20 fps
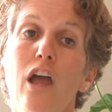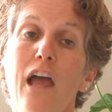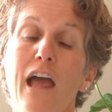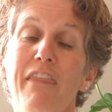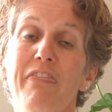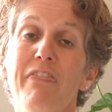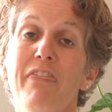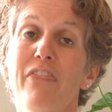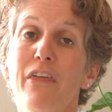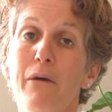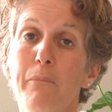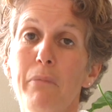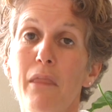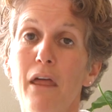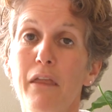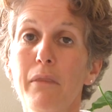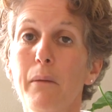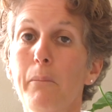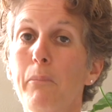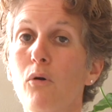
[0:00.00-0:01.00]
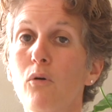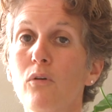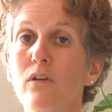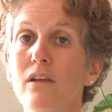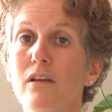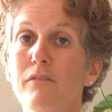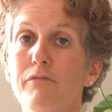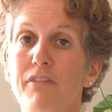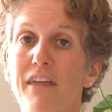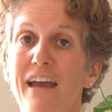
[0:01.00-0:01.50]
And the
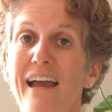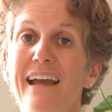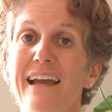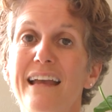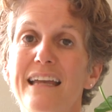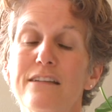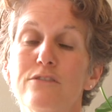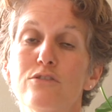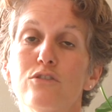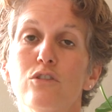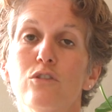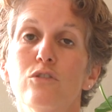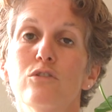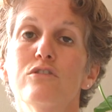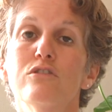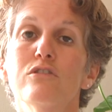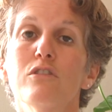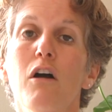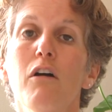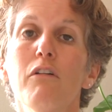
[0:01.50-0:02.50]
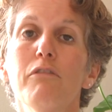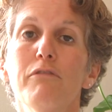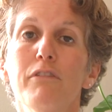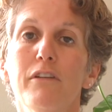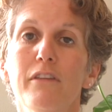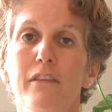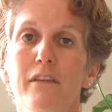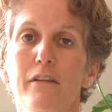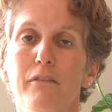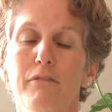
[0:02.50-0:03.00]
point of that is to
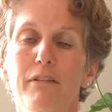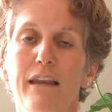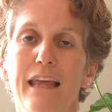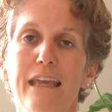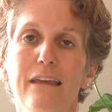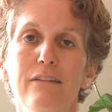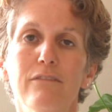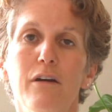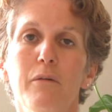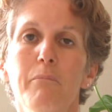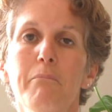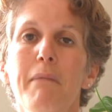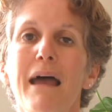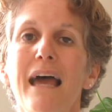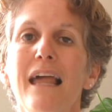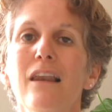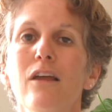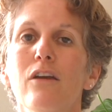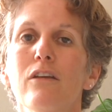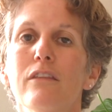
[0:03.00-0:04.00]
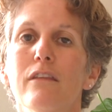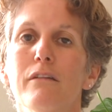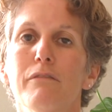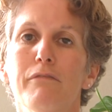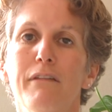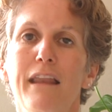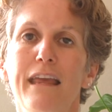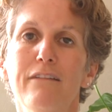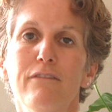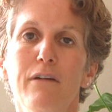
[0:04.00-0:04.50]
soften the flavour, mellow the
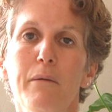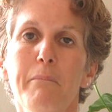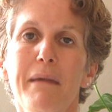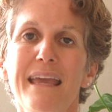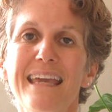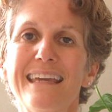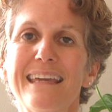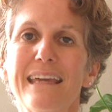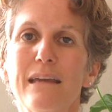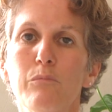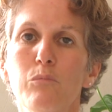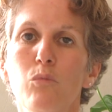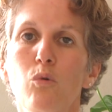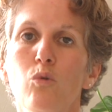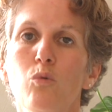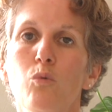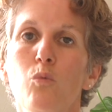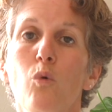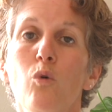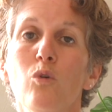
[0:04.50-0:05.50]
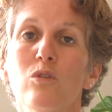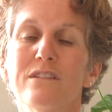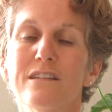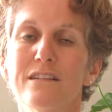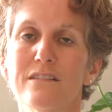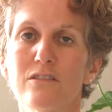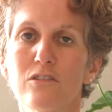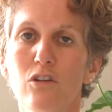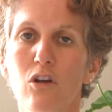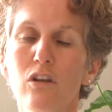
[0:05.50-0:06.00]
flavour, make it more water
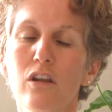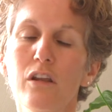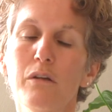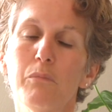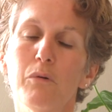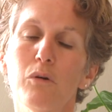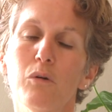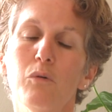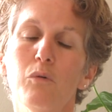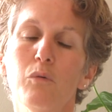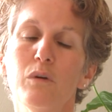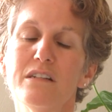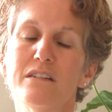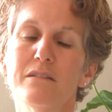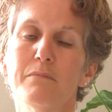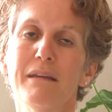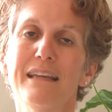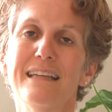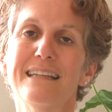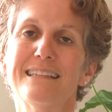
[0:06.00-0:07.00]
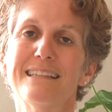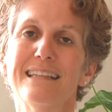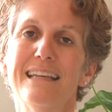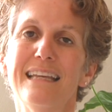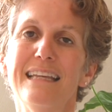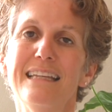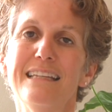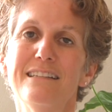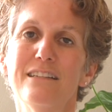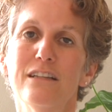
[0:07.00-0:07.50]
soluble, which makes
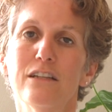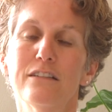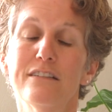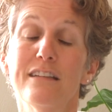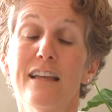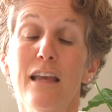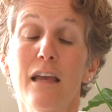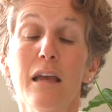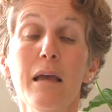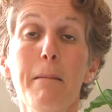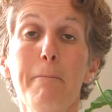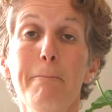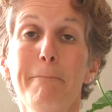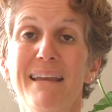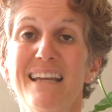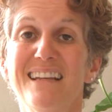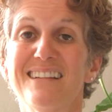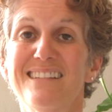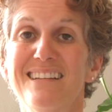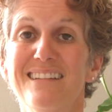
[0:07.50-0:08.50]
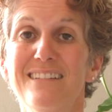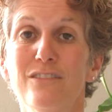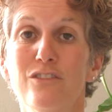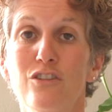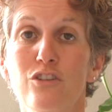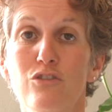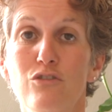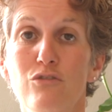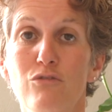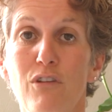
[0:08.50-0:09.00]
it easier to mix
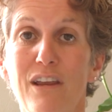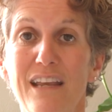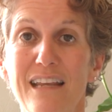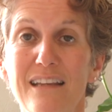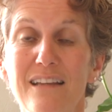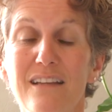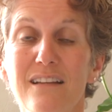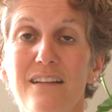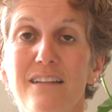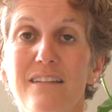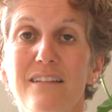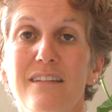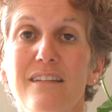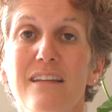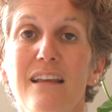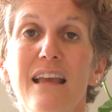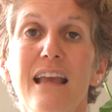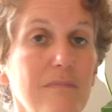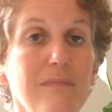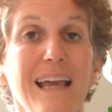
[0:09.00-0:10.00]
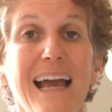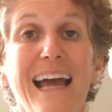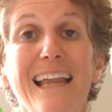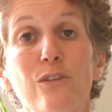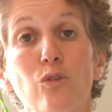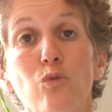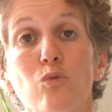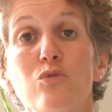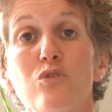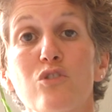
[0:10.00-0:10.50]
into drinks, and
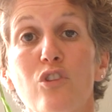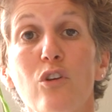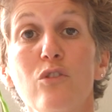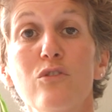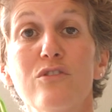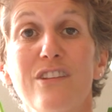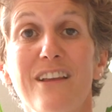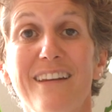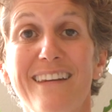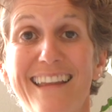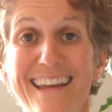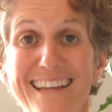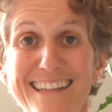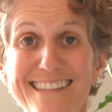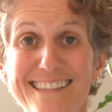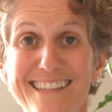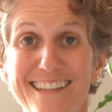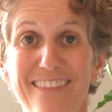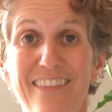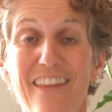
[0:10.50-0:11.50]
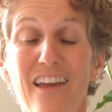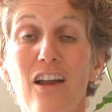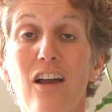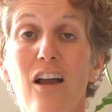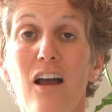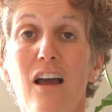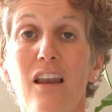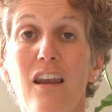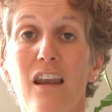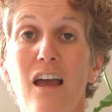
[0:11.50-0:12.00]
also to lighten the
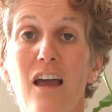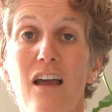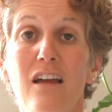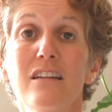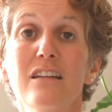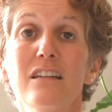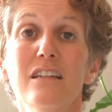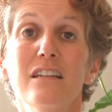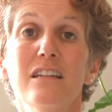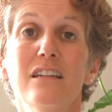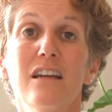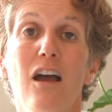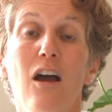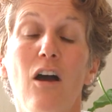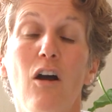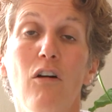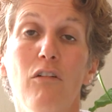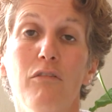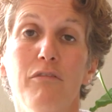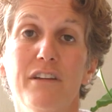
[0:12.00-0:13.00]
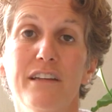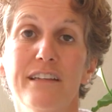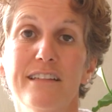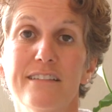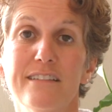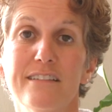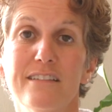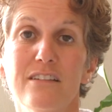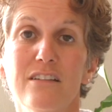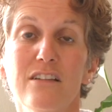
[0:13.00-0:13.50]
colour of
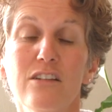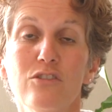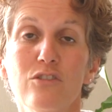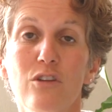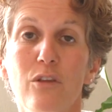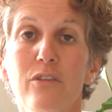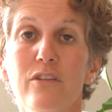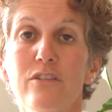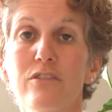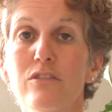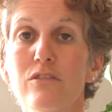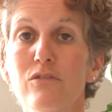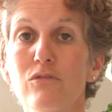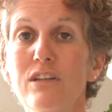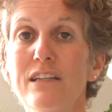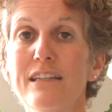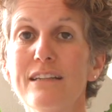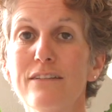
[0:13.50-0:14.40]
it. So there's 3